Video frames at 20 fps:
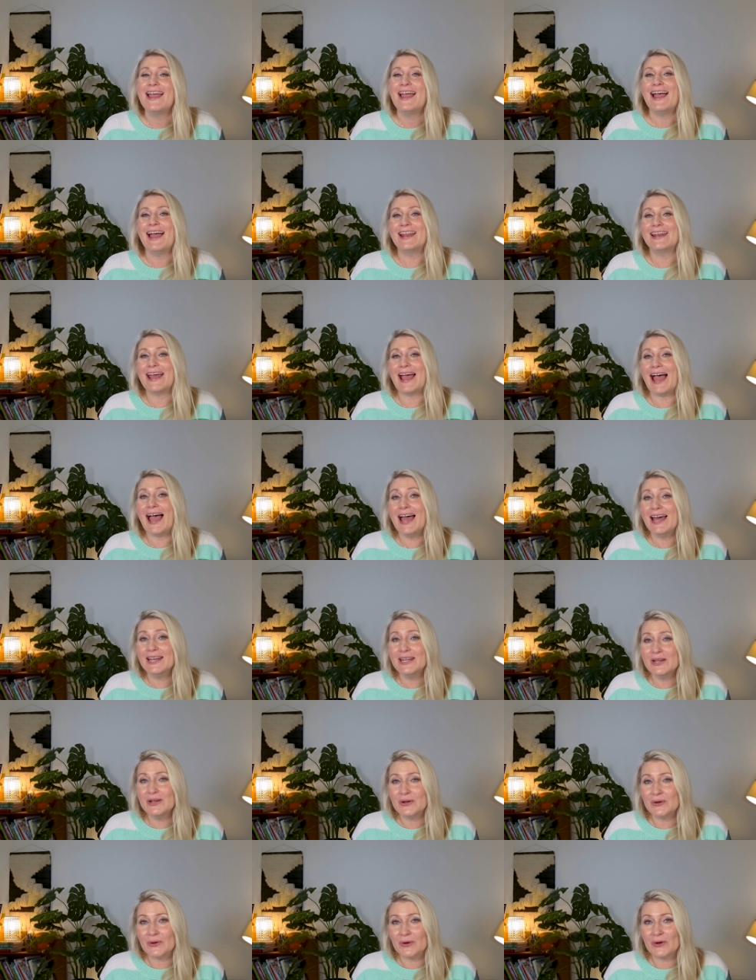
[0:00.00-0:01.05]
an
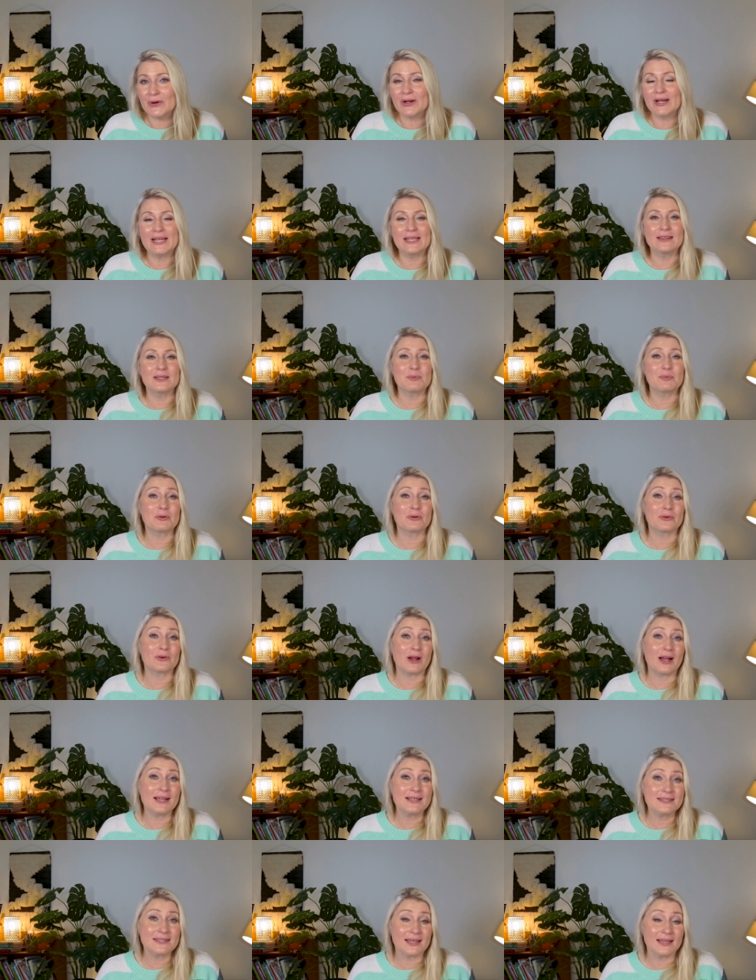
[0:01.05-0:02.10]
editor in the
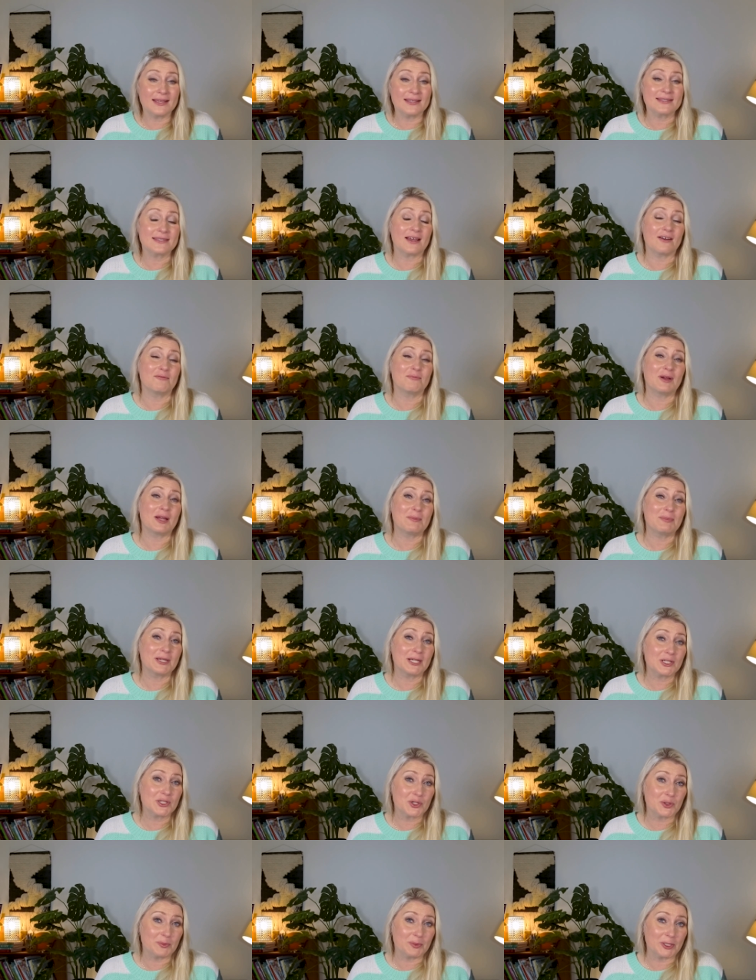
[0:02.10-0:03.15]
process of my
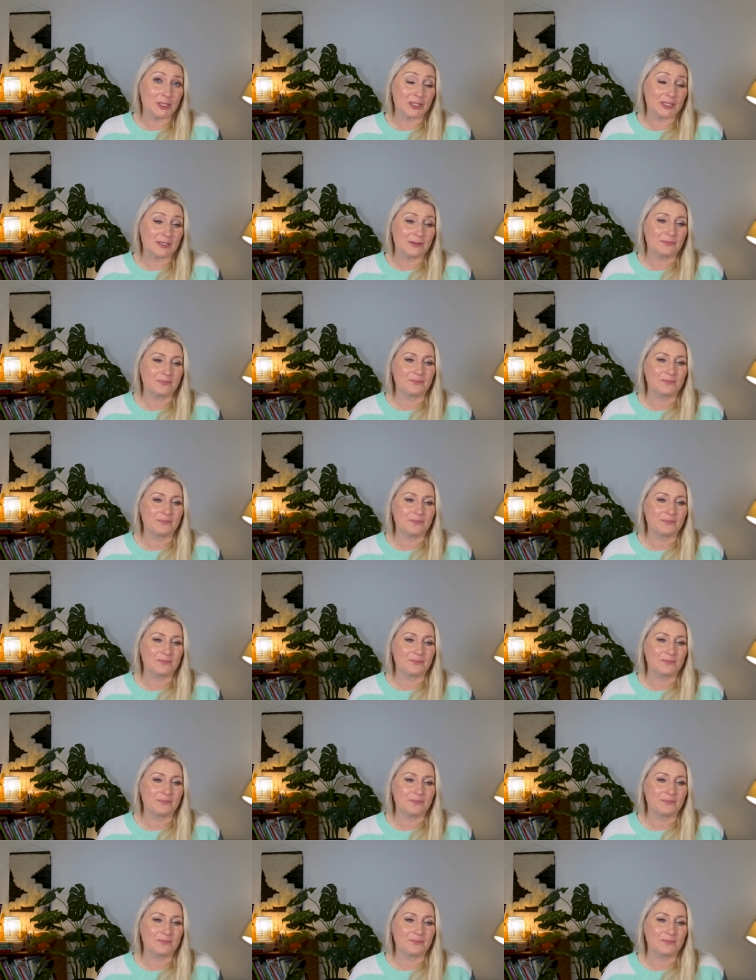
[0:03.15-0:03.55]
picture book?